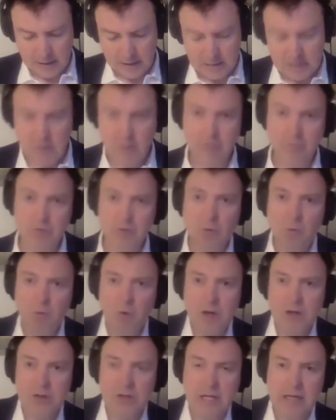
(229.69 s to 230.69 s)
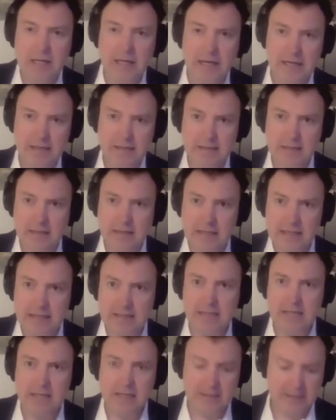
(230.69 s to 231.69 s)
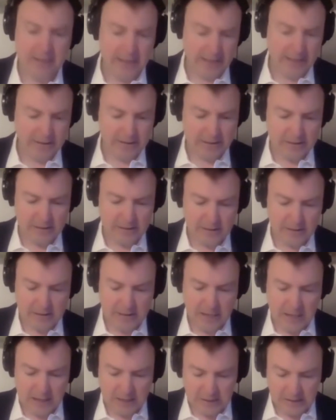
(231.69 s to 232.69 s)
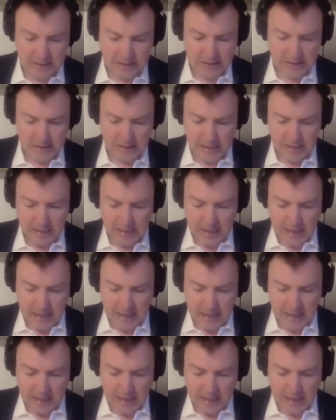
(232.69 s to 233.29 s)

So if you're watching this and listening to this discussion